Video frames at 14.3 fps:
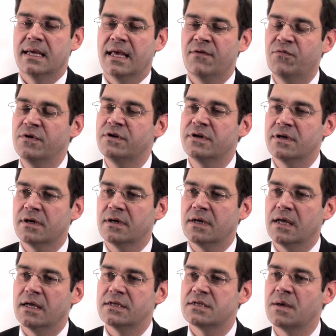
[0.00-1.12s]
If we're
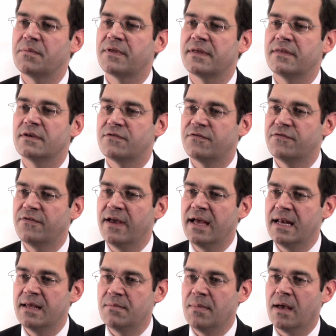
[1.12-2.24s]
doing something that's
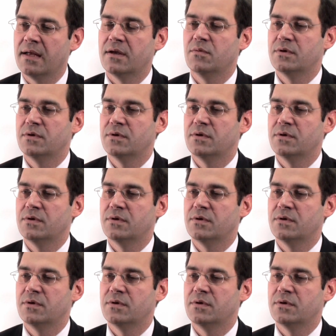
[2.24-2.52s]
fairly minor,